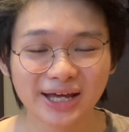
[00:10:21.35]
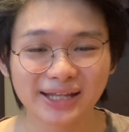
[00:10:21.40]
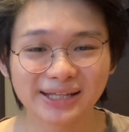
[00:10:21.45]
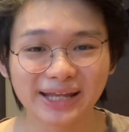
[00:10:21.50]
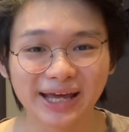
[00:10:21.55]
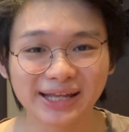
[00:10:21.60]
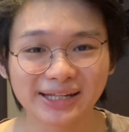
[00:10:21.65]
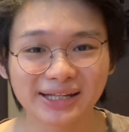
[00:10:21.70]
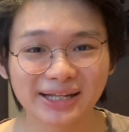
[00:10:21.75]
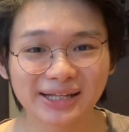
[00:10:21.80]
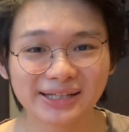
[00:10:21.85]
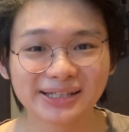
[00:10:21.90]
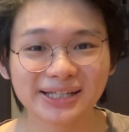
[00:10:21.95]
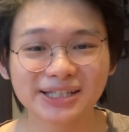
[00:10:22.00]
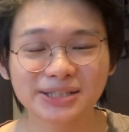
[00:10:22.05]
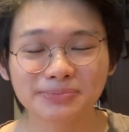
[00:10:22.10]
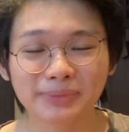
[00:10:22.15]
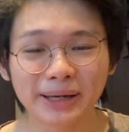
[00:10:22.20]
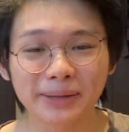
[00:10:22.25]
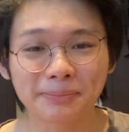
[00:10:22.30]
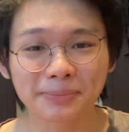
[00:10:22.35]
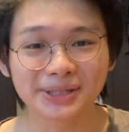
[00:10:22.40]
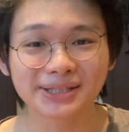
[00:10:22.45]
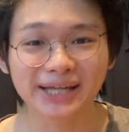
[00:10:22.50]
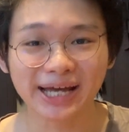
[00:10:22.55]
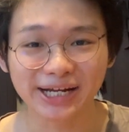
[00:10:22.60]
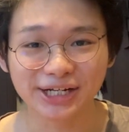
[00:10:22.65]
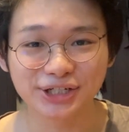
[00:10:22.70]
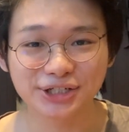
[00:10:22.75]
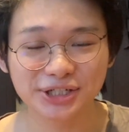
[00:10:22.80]
then this might
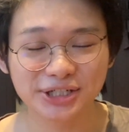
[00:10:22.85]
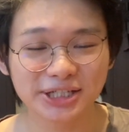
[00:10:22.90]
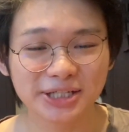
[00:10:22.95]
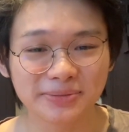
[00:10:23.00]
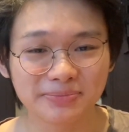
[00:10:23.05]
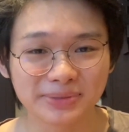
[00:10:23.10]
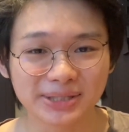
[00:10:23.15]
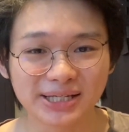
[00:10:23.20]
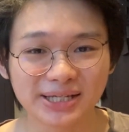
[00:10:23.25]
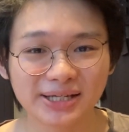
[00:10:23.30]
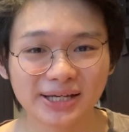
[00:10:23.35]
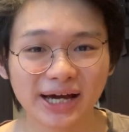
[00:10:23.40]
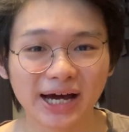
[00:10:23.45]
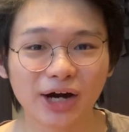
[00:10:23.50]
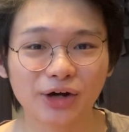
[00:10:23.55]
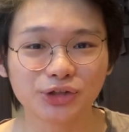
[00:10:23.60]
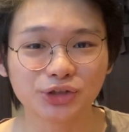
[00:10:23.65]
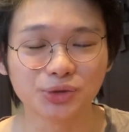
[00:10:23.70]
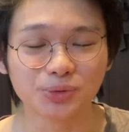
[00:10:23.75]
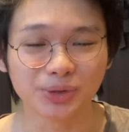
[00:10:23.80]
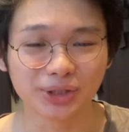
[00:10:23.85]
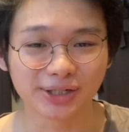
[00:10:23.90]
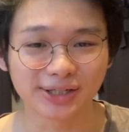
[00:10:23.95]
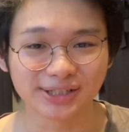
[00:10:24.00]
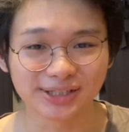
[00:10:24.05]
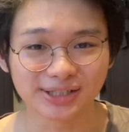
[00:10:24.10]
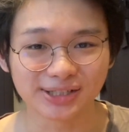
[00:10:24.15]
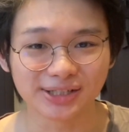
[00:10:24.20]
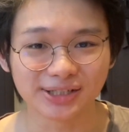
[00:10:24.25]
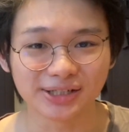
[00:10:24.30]
potentially be how you would
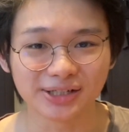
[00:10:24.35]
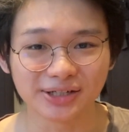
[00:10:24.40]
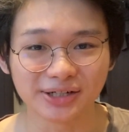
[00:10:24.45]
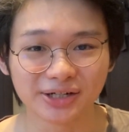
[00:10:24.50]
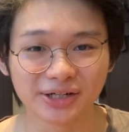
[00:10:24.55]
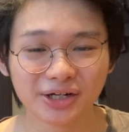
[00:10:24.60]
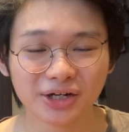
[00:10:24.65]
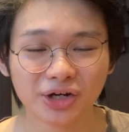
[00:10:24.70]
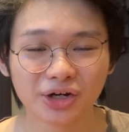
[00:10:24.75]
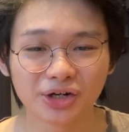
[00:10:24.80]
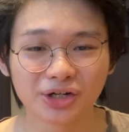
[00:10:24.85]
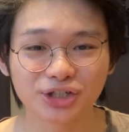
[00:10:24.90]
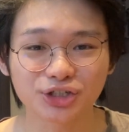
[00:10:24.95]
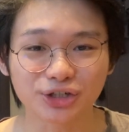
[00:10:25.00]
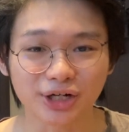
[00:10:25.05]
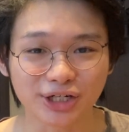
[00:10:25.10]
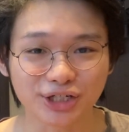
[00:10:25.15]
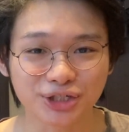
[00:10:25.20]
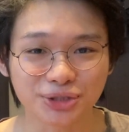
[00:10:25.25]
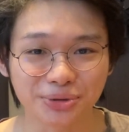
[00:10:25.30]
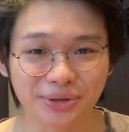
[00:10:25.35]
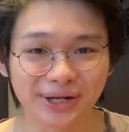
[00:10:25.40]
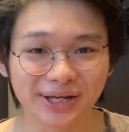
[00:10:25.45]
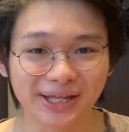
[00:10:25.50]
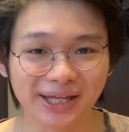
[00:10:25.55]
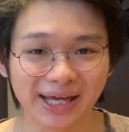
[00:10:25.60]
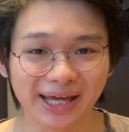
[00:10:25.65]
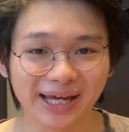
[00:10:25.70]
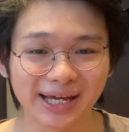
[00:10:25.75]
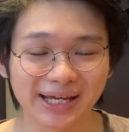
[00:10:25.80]
consider
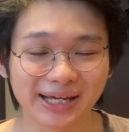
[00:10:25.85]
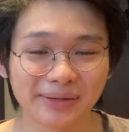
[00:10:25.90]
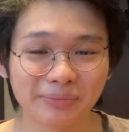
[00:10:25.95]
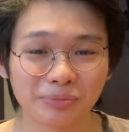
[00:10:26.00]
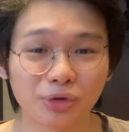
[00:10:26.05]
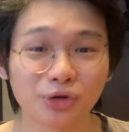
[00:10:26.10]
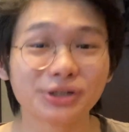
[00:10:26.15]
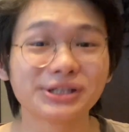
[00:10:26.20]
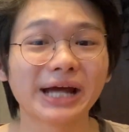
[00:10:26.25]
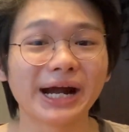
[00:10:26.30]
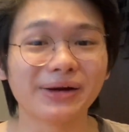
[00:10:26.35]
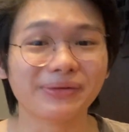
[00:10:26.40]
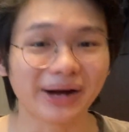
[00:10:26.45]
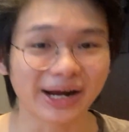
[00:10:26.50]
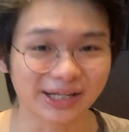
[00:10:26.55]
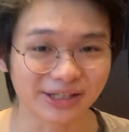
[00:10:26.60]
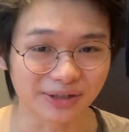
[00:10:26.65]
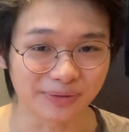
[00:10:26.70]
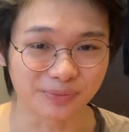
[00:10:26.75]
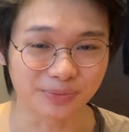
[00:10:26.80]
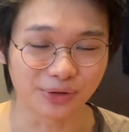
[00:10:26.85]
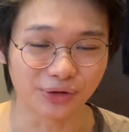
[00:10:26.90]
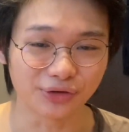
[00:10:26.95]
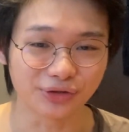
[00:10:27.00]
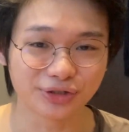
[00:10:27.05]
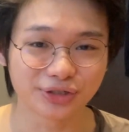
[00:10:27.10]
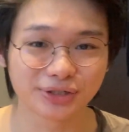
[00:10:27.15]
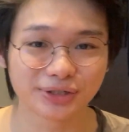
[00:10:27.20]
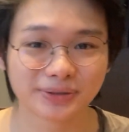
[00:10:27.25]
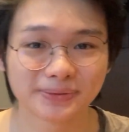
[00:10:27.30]
structuring a more direct
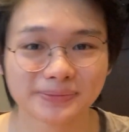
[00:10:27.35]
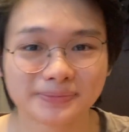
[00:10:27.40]
approach.